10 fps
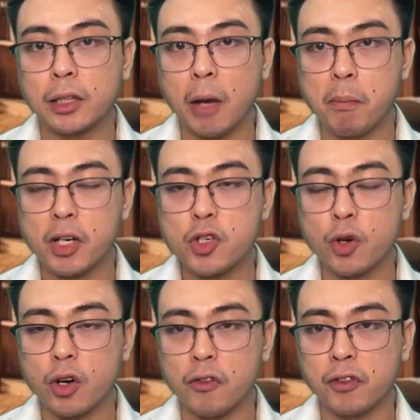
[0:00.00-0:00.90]

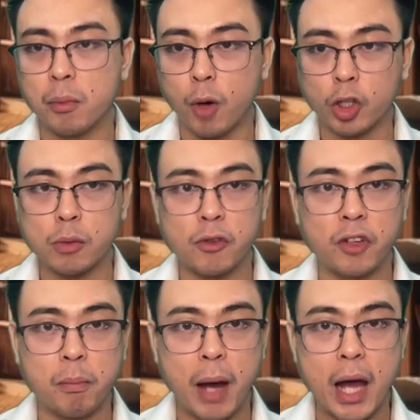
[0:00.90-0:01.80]
temperature of the bottom of
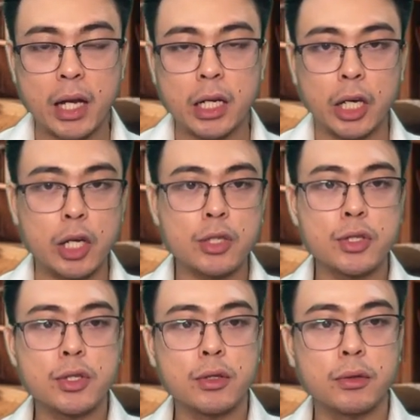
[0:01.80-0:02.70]
the pan
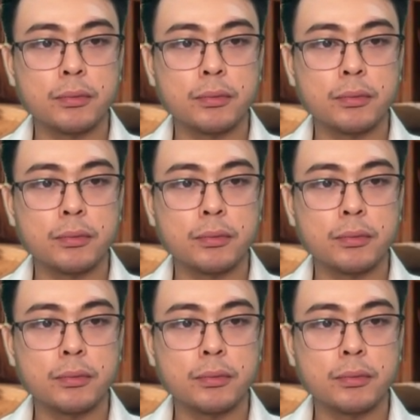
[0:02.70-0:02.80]
is